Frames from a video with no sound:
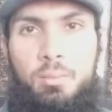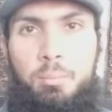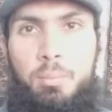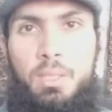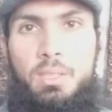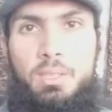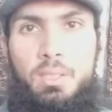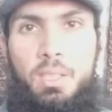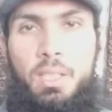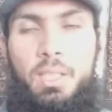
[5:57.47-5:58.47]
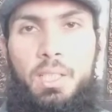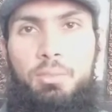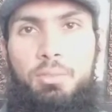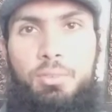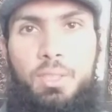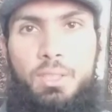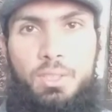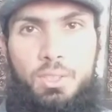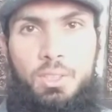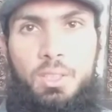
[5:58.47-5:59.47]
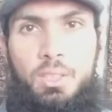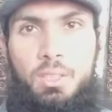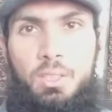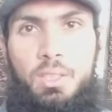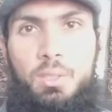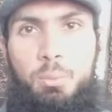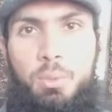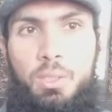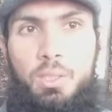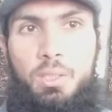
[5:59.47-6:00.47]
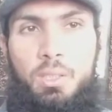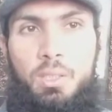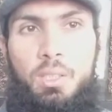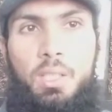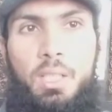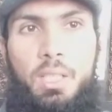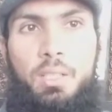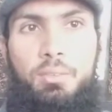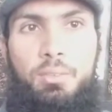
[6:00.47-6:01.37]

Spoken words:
Means I have finished this work. I have